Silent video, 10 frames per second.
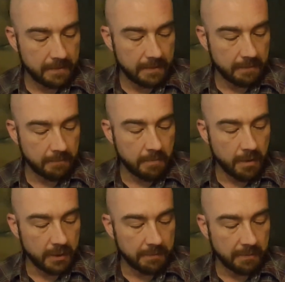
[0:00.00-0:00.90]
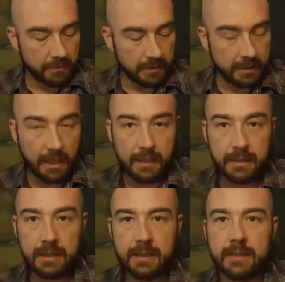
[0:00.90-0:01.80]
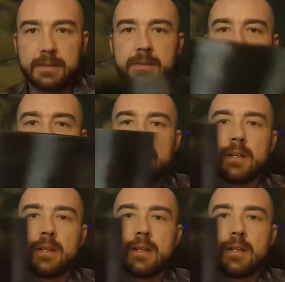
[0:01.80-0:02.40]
that most people can kind of get into.